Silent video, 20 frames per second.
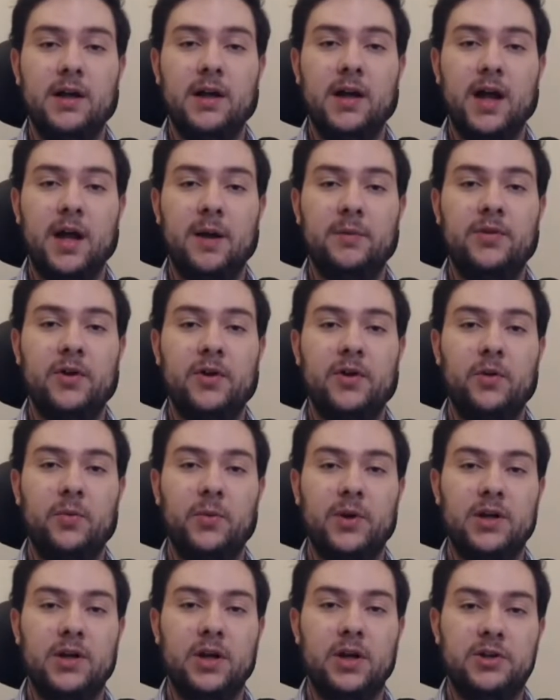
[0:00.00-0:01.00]
um, so that we're
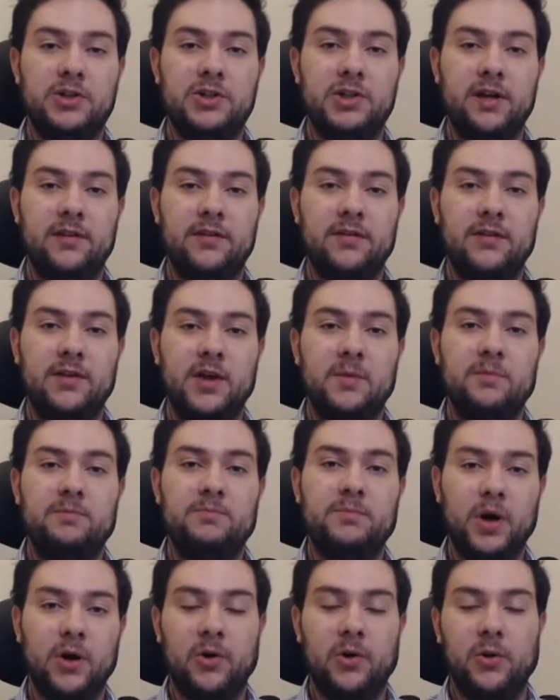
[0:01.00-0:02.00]
not just
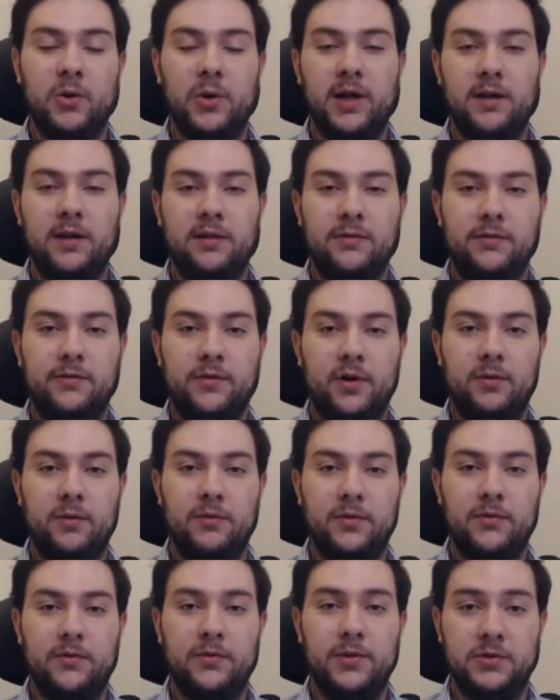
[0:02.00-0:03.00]
borrowing
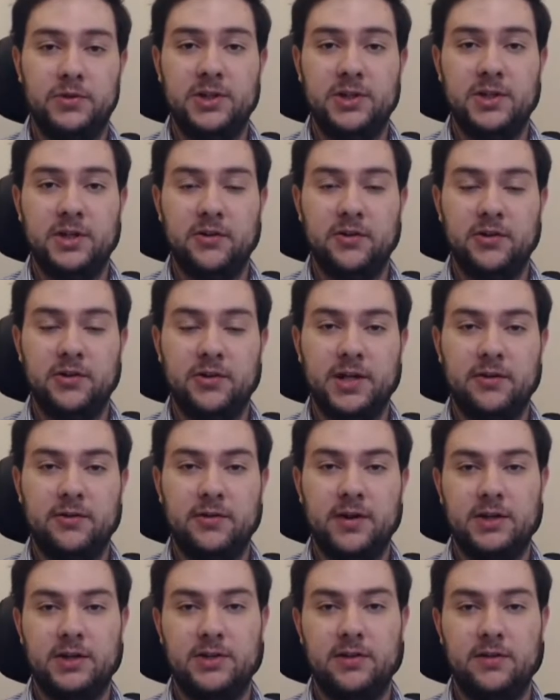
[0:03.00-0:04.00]
from future gener
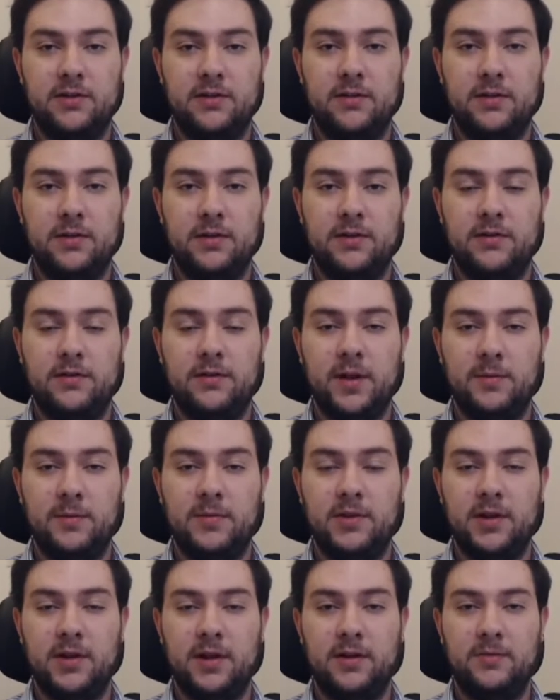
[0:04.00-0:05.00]
generations in order to
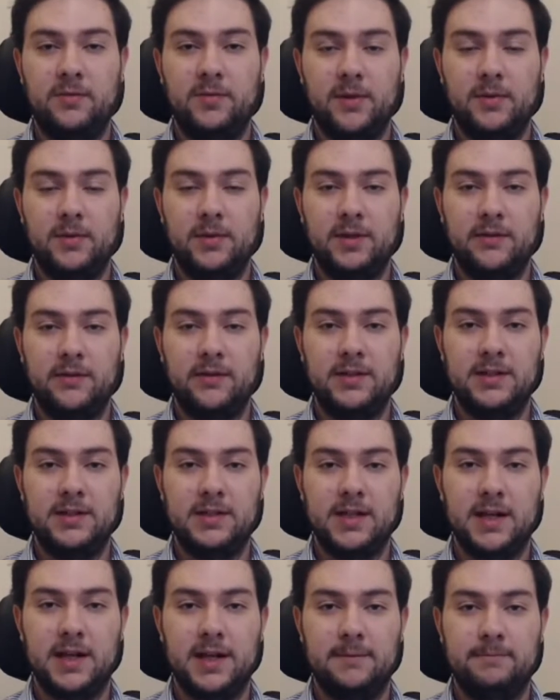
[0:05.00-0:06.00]
subsidise people living
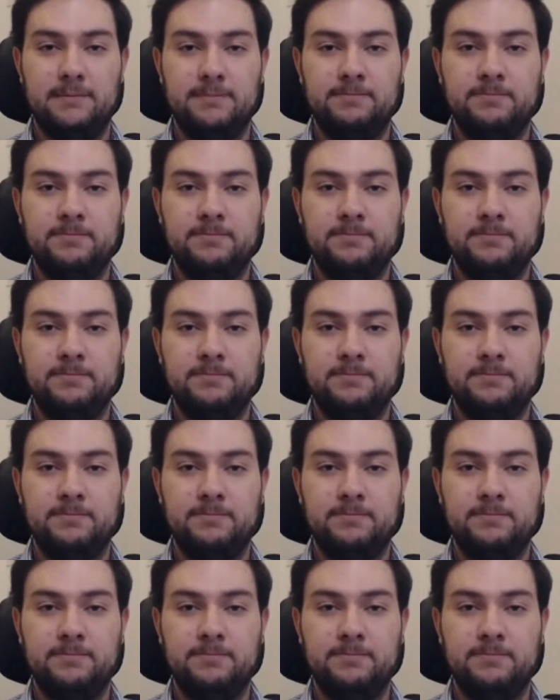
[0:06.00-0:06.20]
today.